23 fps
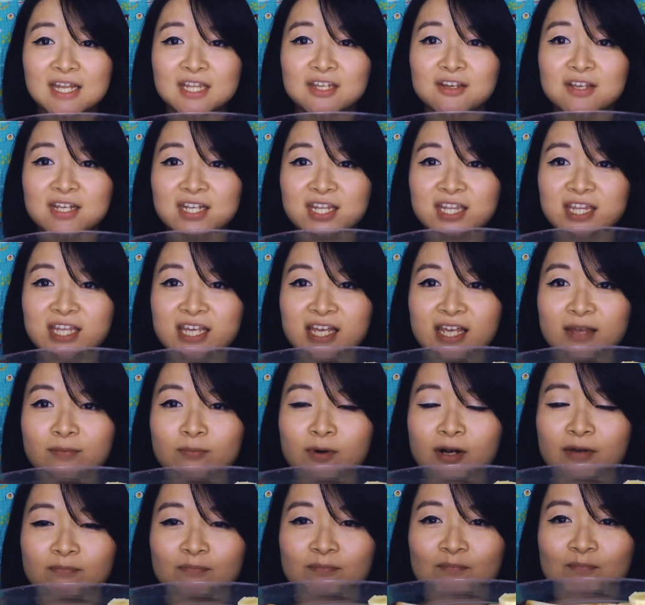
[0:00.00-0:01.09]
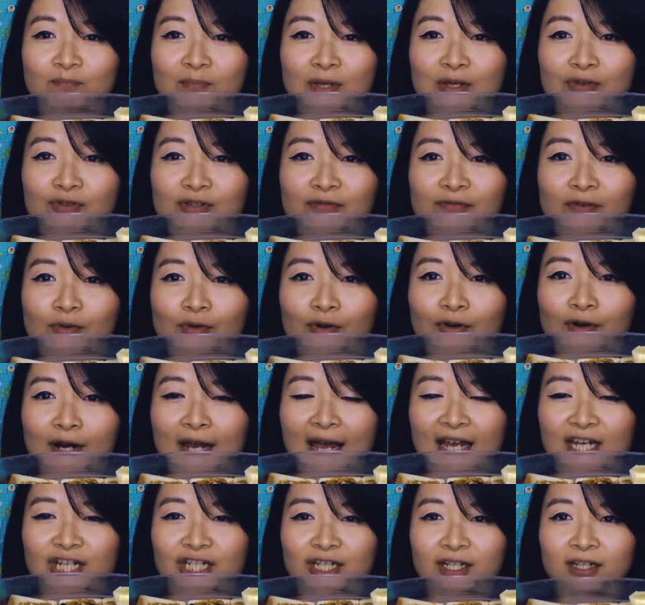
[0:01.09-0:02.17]
as you can see, my beautiful
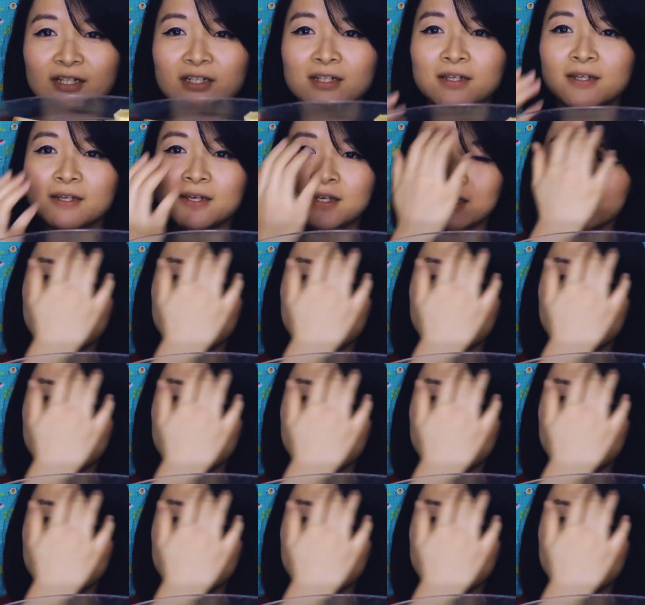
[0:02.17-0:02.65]
creation.